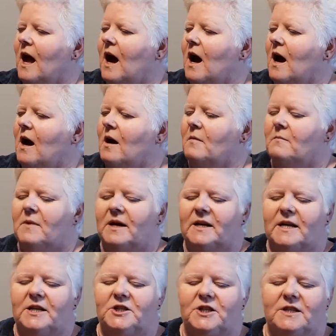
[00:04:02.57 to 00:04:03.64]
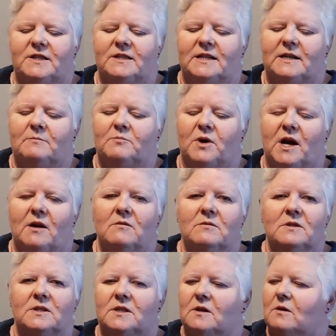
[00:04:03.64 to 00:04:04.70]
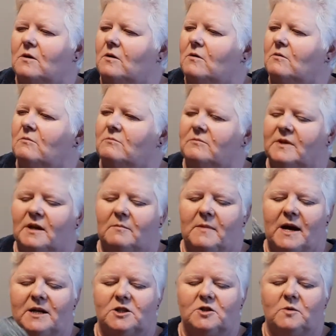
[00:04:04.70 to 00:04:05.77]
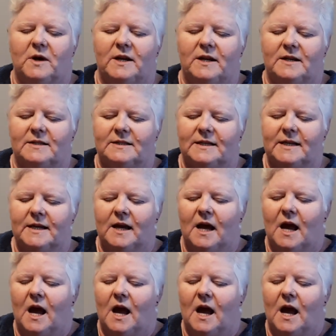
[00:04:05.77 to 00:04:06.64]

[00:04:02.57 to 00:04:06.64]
Um, my kitchen's in brown, so they'll match quite nicely.